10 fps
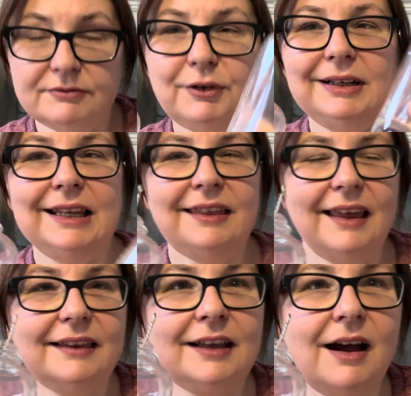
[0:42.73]
really
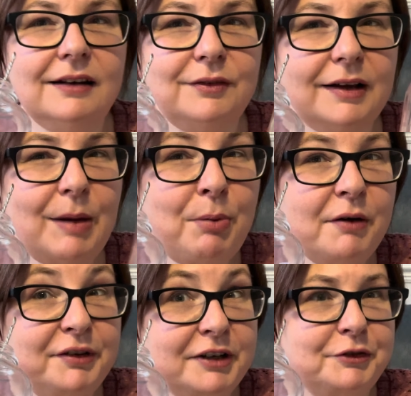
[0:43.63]
thick. They're kind of like
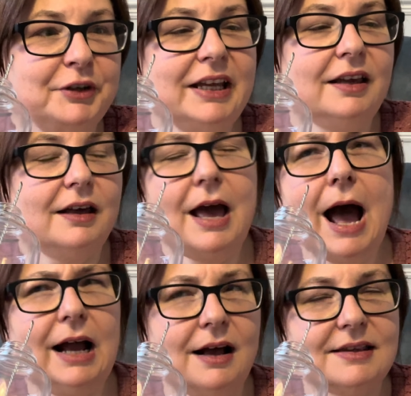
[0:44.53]
apothecary.
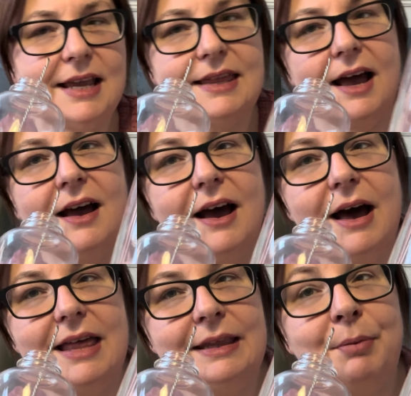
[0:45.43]
I can't say that.
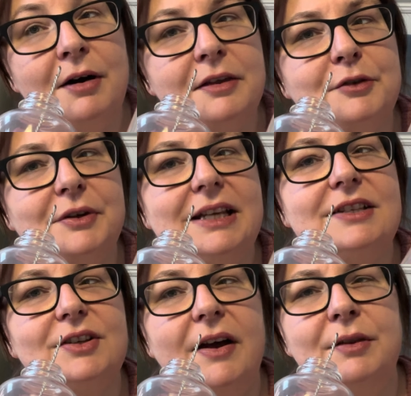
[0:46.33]
The apothecary
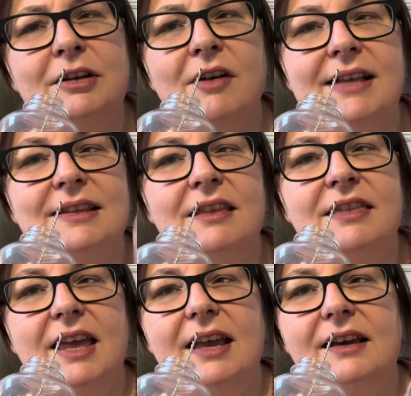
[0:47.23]
style. They're nice and
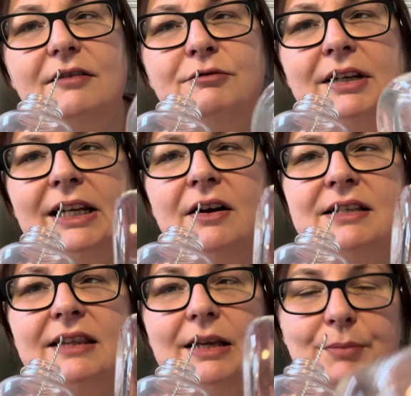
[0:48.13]
thick. Really nice
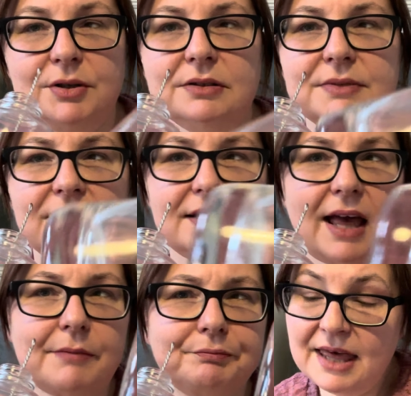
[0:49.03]
thick bottoms. Look at
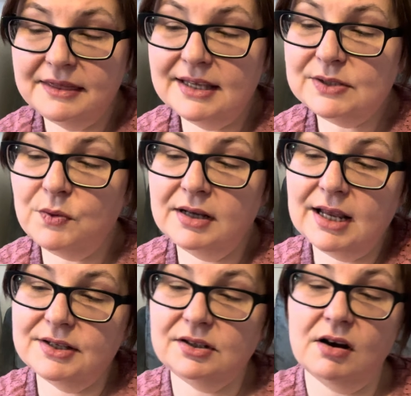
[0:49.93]
that. This one
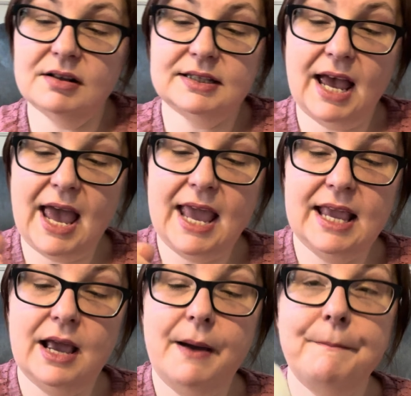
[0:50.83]
has got
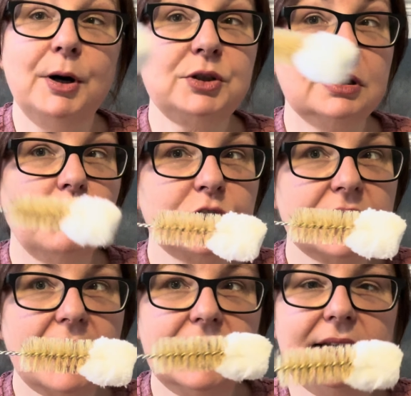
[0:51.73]
a bottle
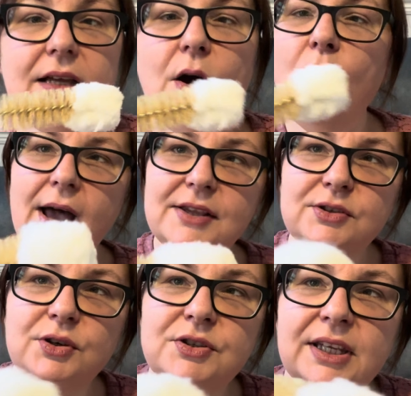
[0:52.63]
washer in it. Oh, that's
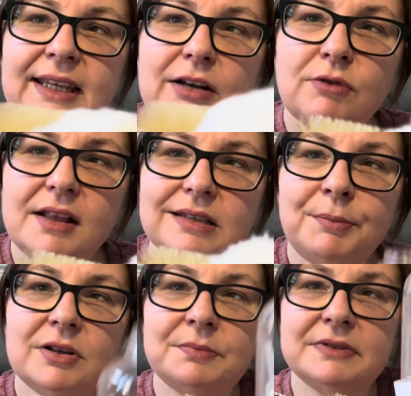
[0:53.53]
good. So you can get right to the
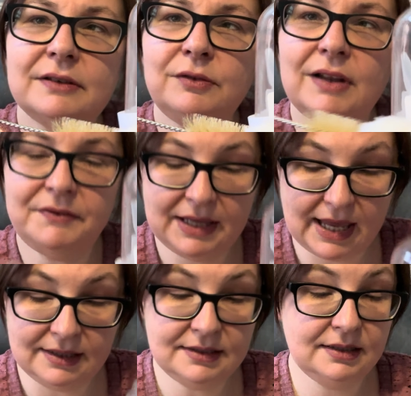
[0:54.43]
bottom with a fluffy
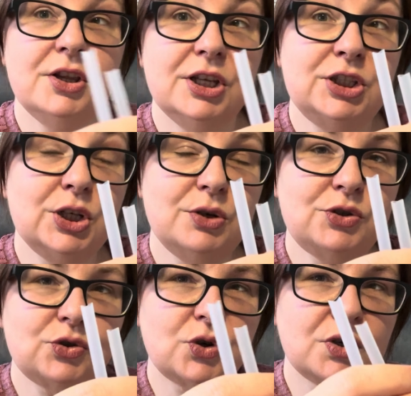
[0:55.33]
end. The 2
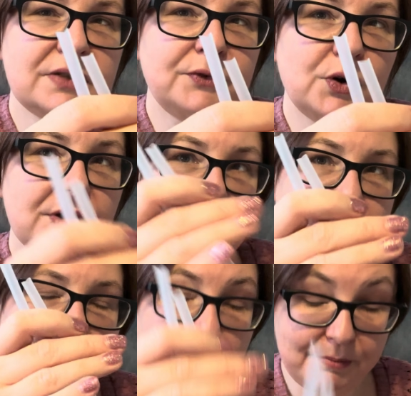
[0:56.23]
straws for the
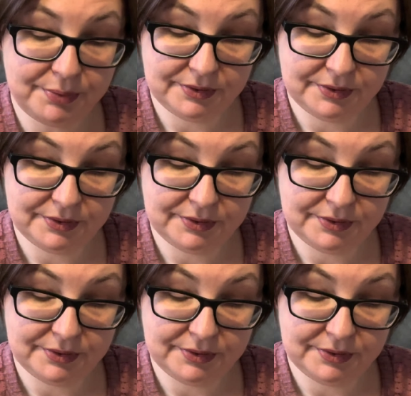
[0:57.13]
pump.